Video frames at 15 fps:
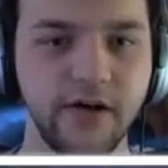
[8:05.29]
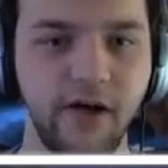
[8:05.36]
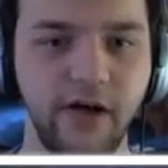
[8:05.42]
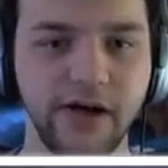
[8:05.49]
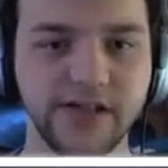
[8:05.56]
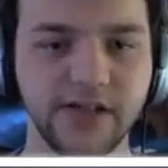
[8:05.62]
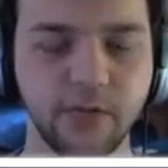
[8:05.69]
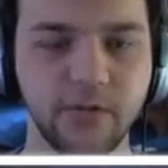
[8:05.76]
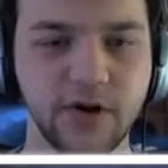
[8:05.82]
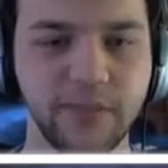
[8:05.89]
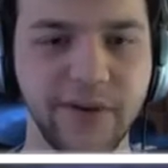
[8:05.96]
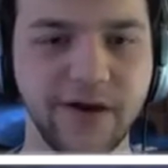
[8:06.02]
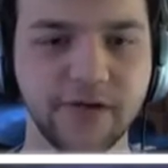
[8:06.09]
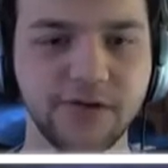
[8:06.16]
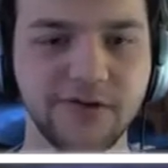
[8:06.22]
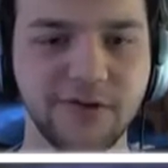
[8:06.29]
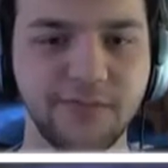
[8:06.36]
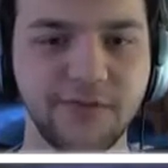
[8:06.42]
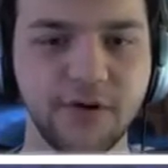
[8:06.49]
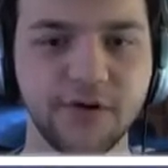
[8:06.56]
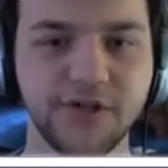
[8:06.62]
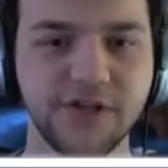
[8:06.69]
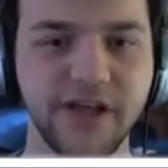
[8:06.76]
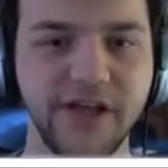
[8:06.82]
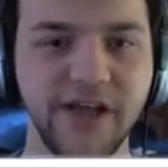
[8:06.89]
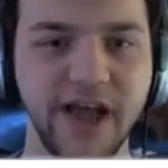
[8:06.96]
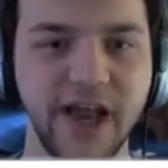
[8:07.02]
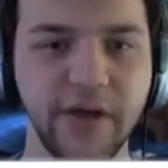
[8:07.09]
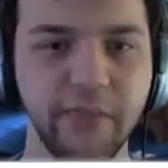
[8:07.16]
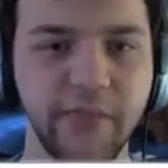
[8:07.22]
Alright, so we're about to approach
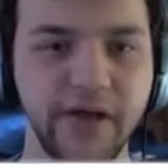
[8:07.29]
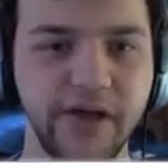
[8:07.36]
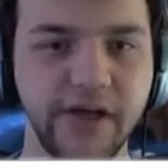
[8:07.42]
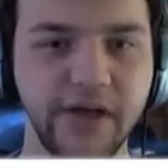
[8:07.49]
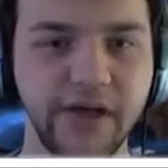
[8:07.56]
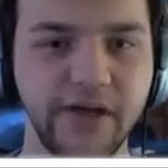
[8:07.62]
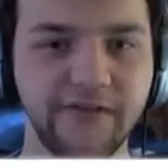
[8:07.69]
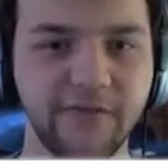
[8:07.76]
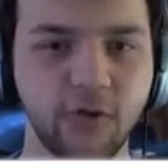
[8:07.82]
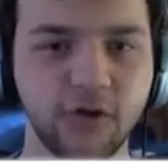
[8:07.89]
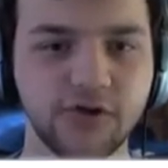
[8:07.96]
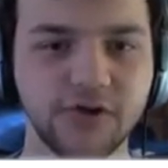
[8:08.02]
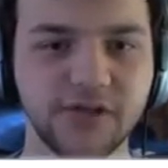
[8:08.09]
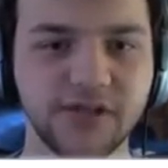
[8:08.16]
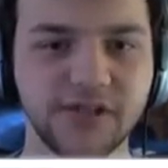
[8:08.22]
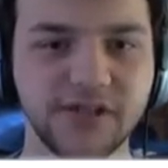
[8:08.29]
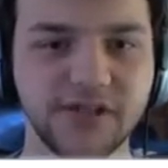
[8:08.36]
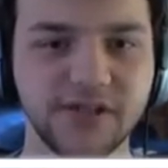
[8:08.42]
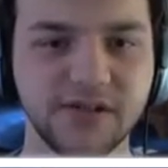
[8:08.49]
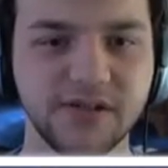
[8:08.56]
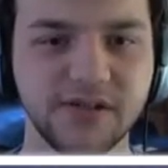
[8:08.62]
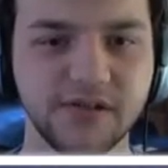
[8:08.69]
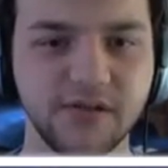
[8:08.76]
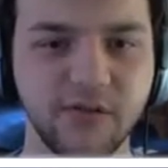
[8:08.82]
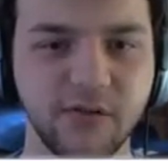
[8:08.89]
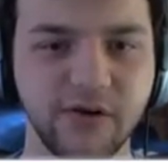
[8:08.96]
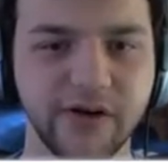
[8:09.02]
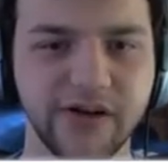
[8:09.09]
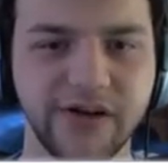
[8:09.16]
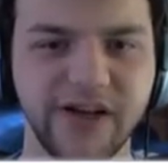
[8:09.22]
the enemy fortress,
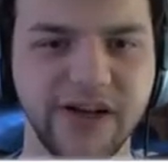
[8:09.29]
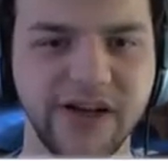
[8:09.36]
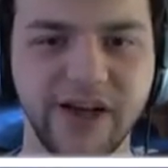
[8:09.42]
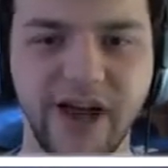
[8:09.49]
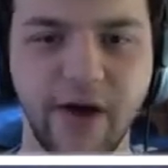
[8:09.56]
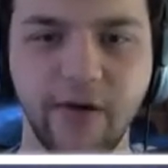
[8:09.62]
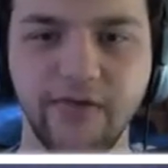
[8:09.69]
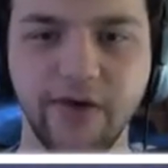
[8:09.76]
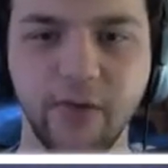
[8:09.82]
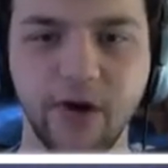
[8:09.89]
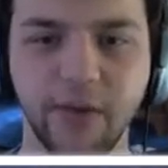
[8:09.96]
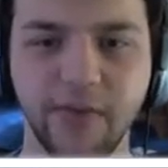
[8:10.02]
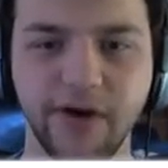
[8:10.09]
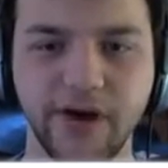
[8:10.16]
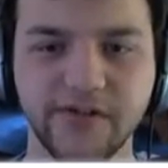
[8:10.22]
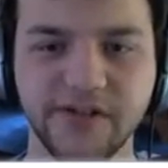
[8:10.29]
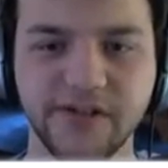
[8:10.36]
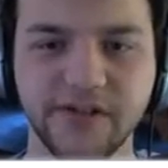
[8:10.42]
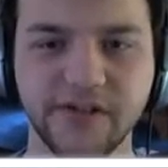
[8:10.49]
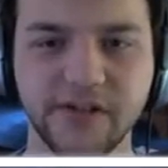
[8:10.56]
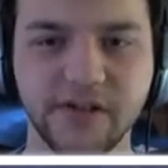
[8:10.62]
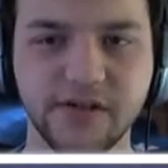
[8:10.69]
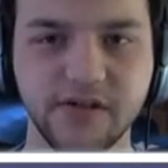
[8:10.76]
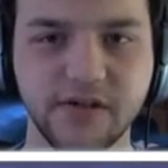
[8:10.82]
or however you want to pronounce it.